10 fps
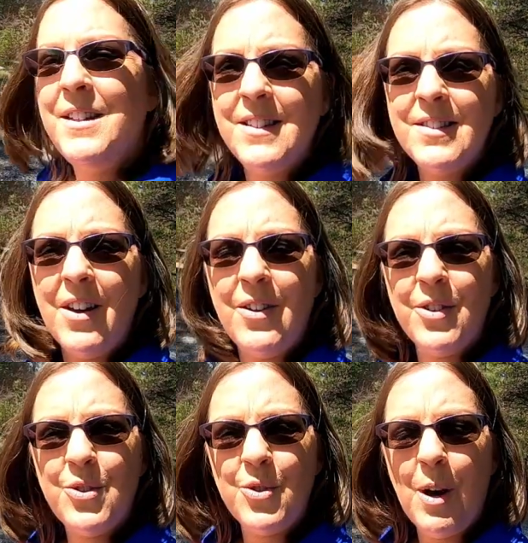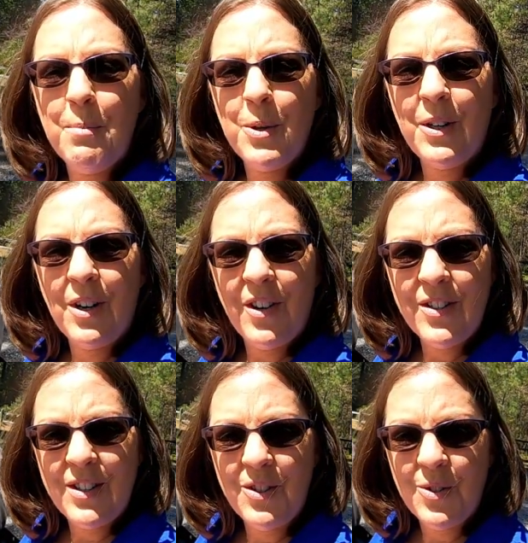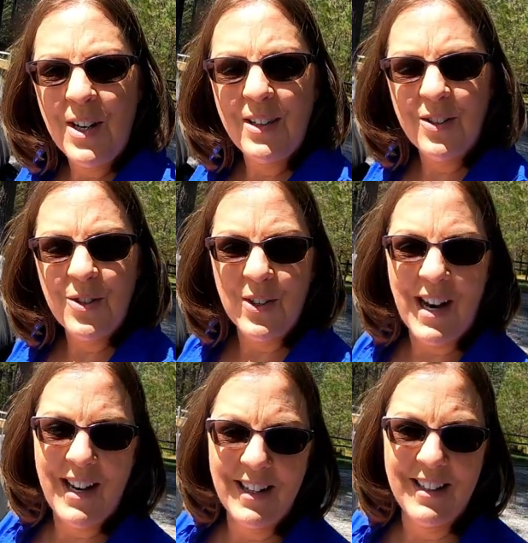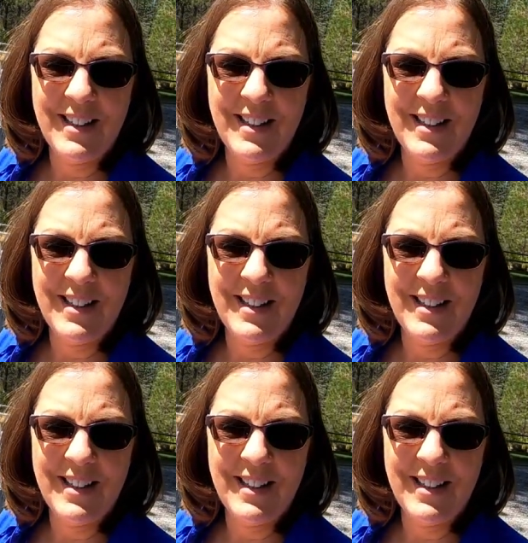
this on our Stromberg Carlson trailer tray.